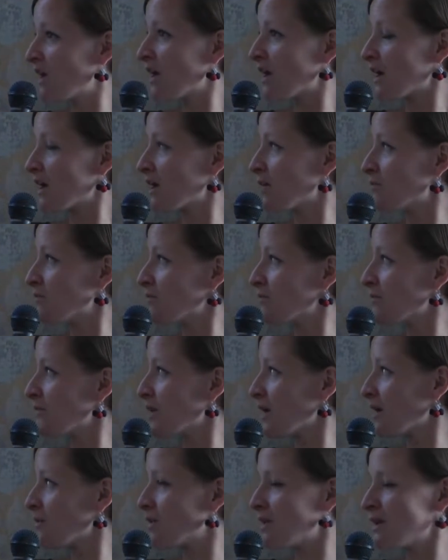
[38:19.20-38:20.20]

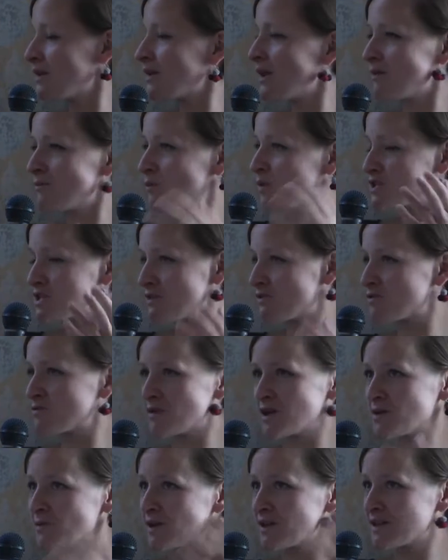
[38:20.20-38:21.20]
In whichever
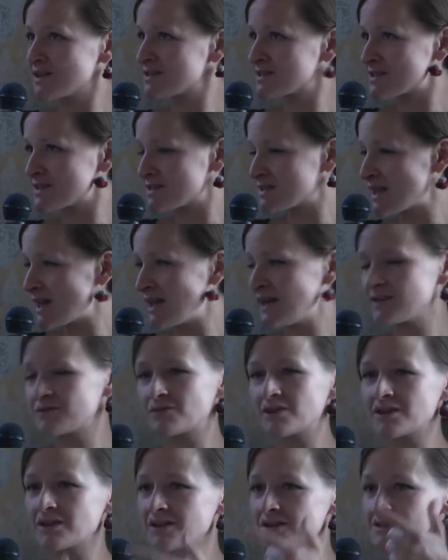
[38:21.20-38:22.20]
way, whether it's the state,
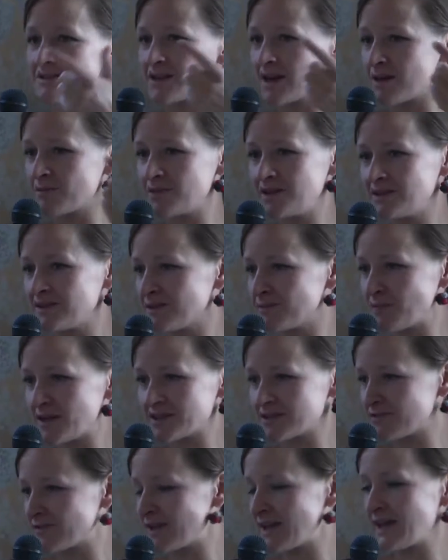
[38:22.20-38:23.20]
whether it's the Armenian
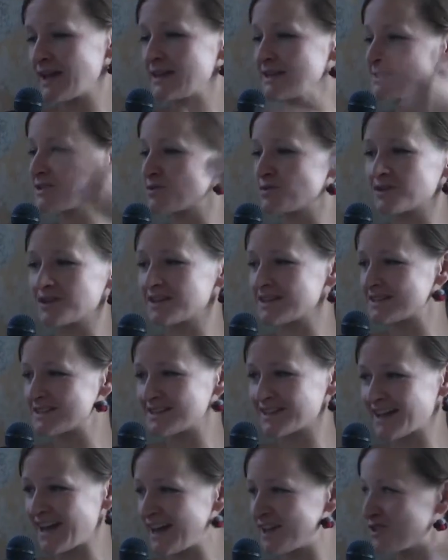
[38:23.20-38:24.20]
butterflies, or it's
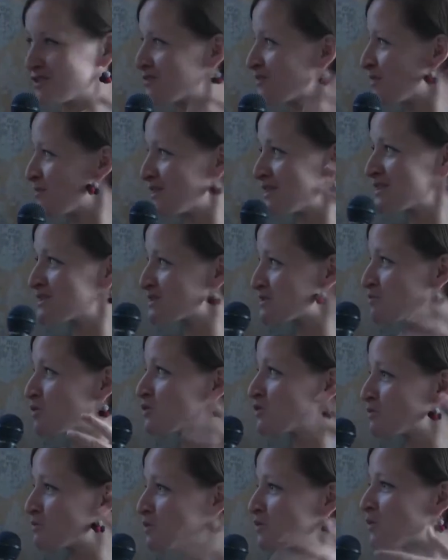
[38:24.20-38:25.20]
the kind of, there's
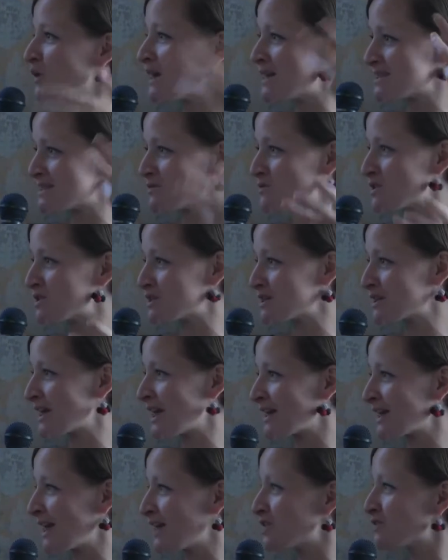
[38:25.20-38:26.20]
multiple ways in which it
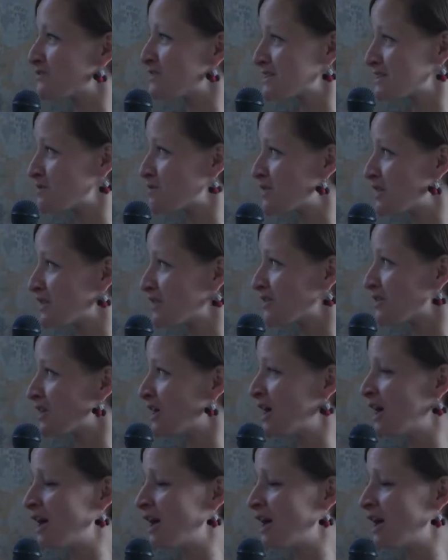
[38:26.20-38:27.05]
can kind of disappear.